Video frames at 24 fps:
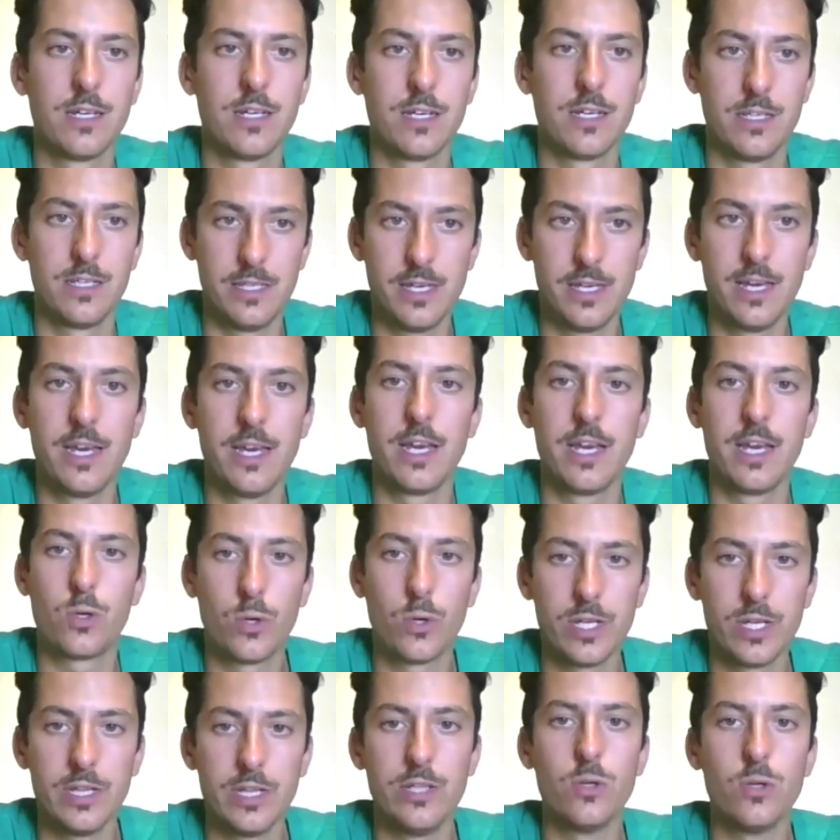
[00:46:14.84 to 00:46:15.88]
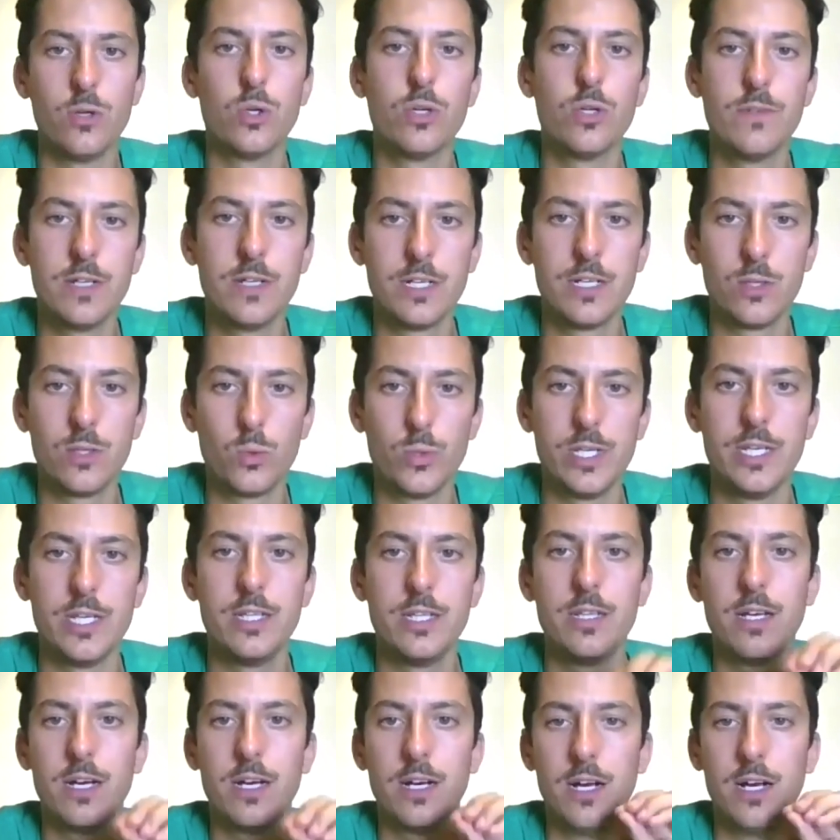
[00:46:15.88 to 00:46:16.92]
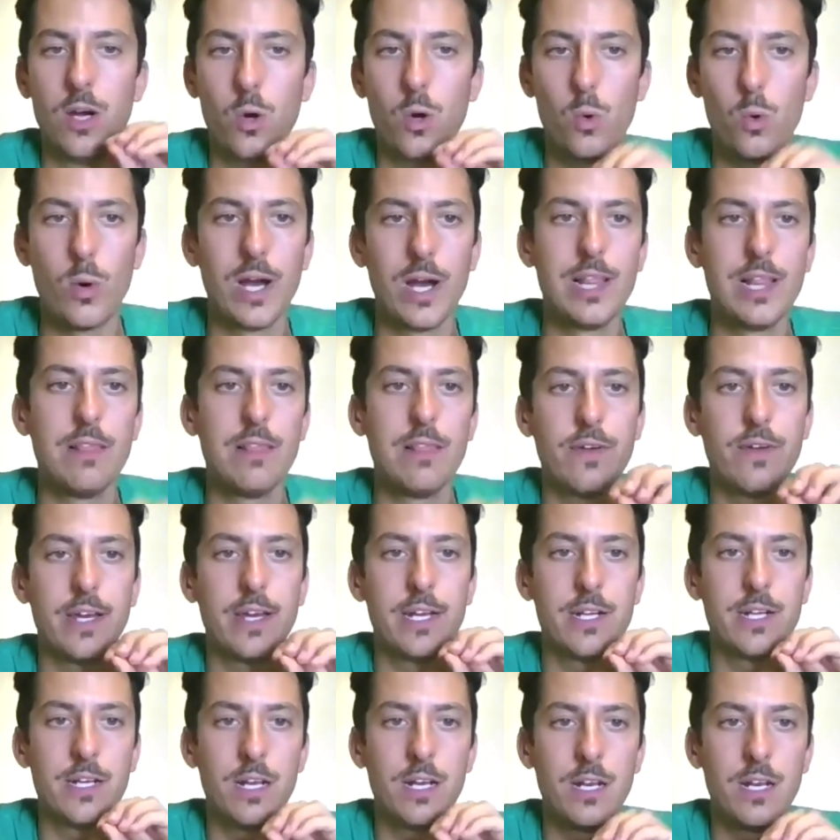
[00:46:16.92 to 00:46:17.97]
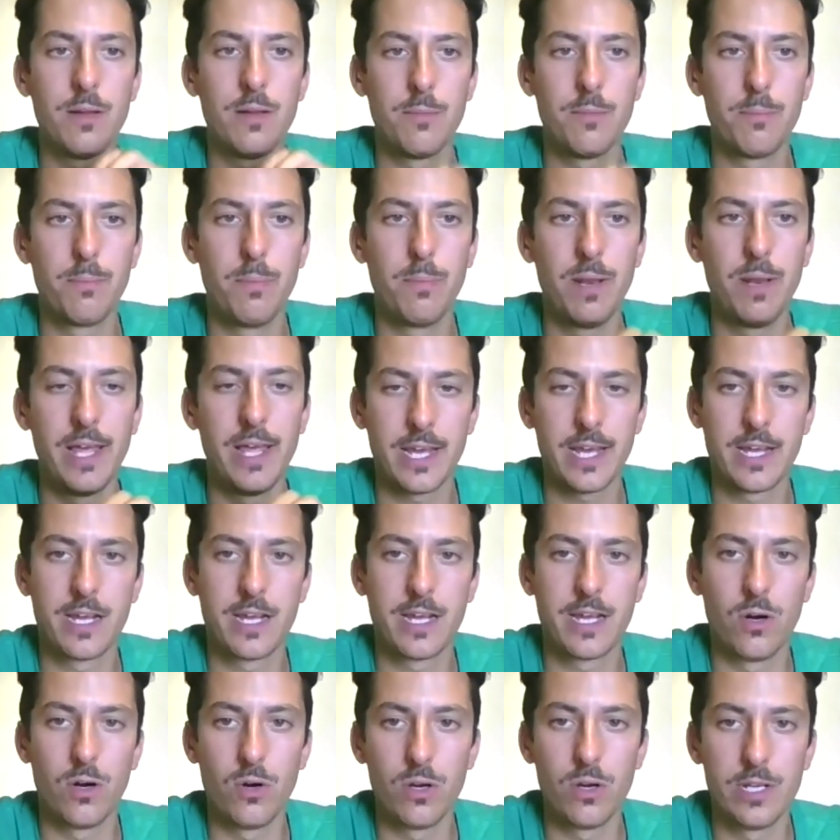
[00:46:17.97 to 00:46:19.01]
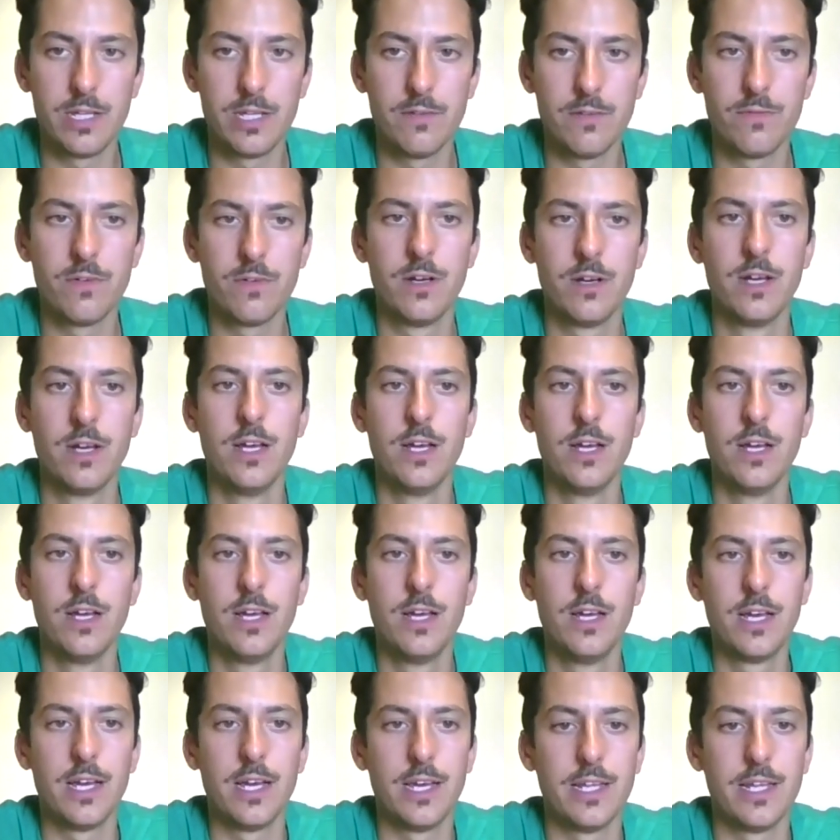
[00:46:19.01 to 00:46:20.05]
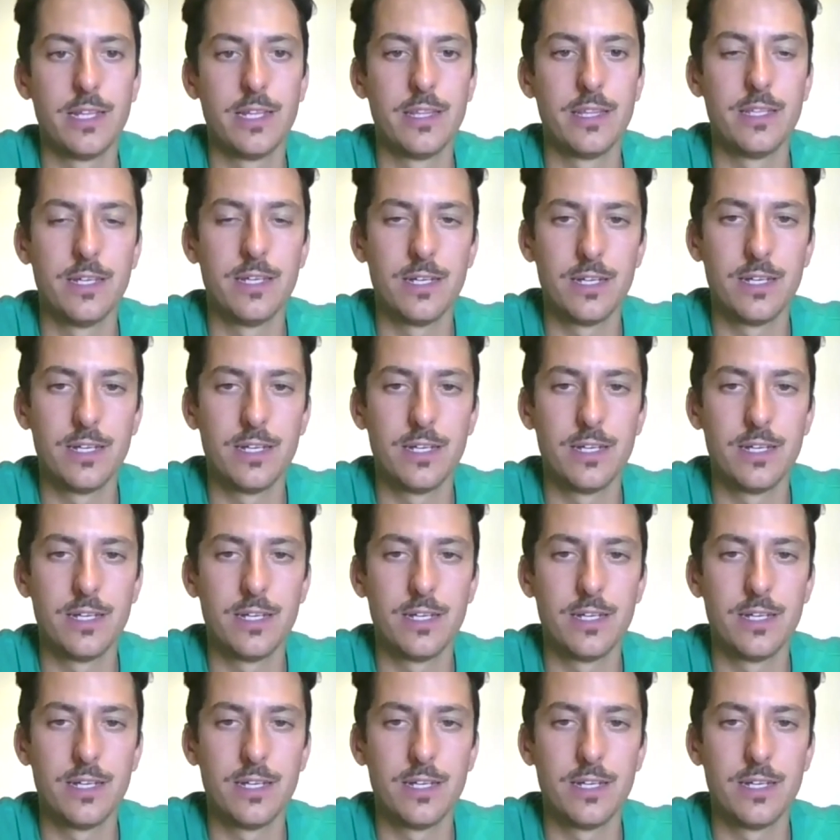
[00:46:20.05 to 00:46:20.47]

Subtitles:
yeah, cooked in the oven with wild fennel, black olive, and